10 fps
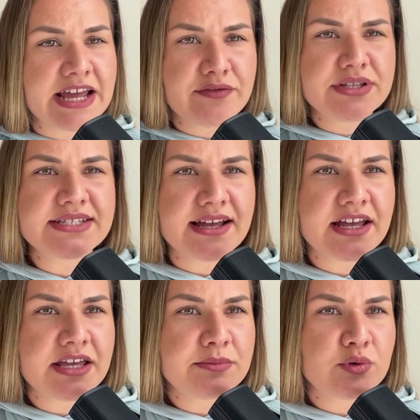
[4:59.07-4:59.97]
every
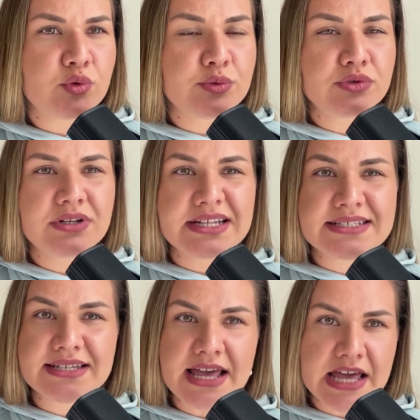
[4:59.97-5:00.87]
time we would,
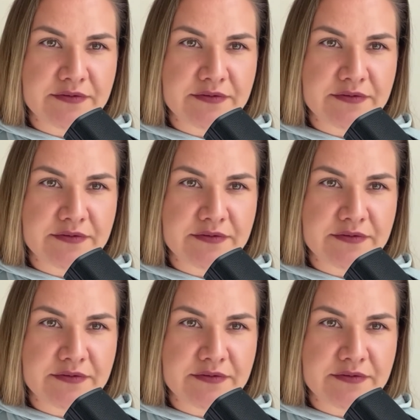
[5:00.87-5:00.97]
let's say,